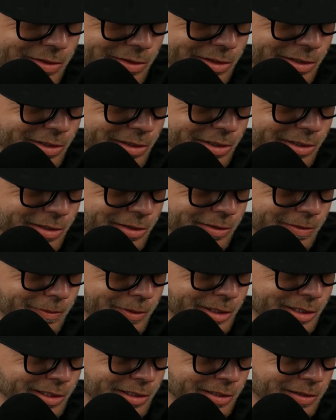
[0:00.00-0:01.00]
then we
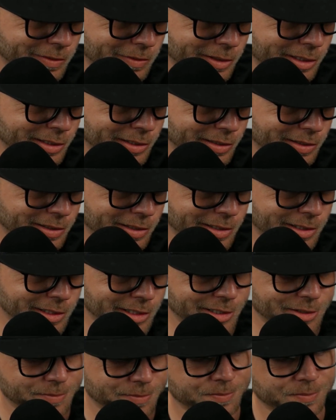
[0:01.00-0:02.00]
can click
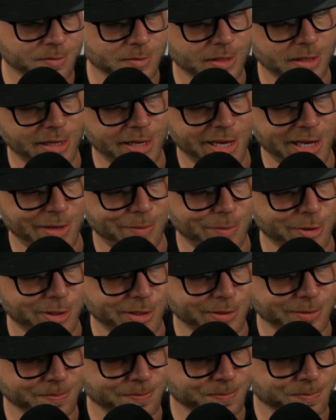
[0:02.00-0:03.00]
on add
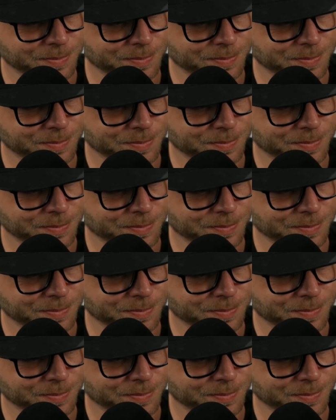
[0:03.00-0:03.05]
button.